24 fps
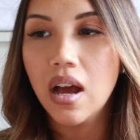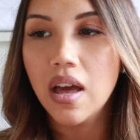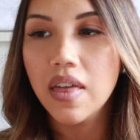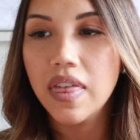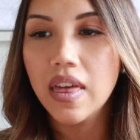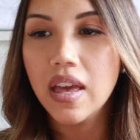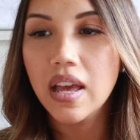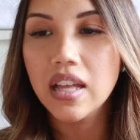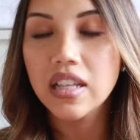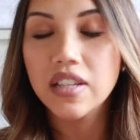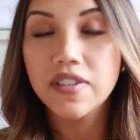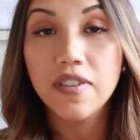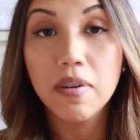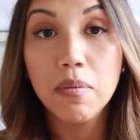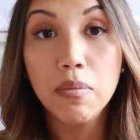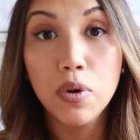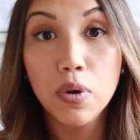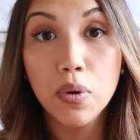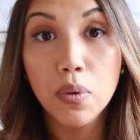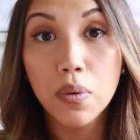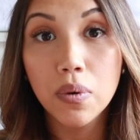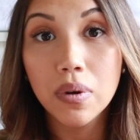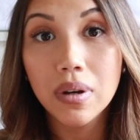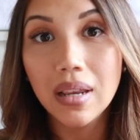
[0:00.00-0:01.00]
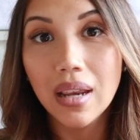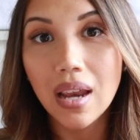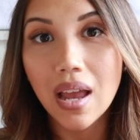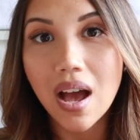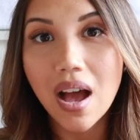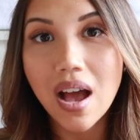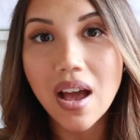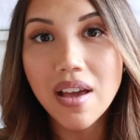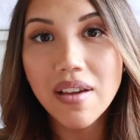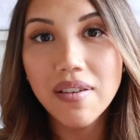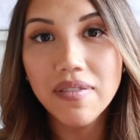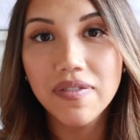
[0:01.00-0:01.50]
I think it's from Nord
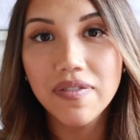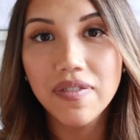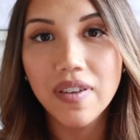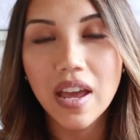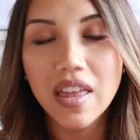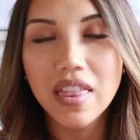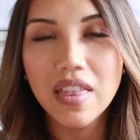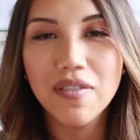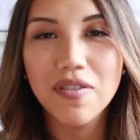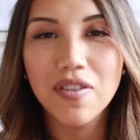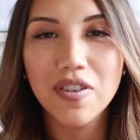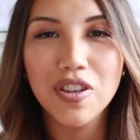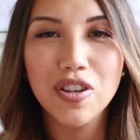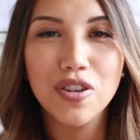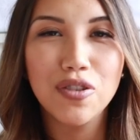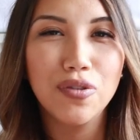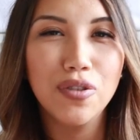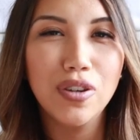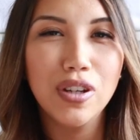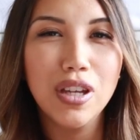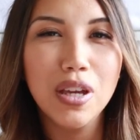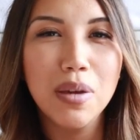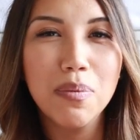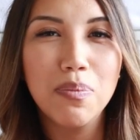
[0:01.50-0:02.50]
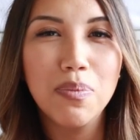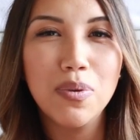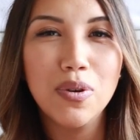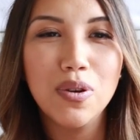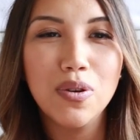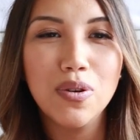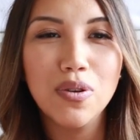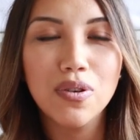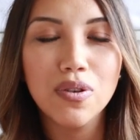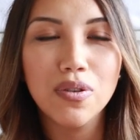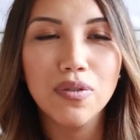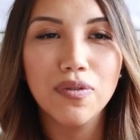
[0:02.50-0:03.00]
Life, and they've got this really
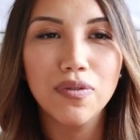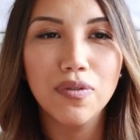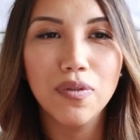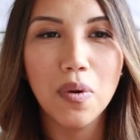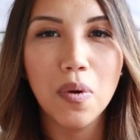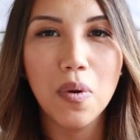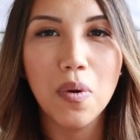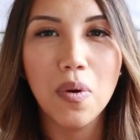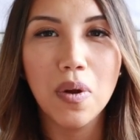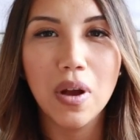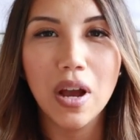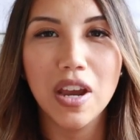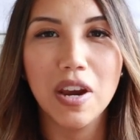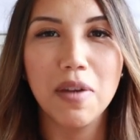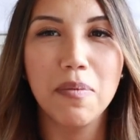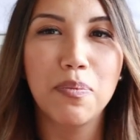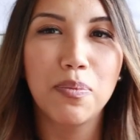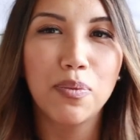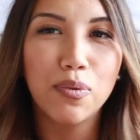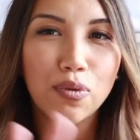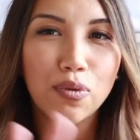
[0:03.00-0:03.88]
beautiful kind of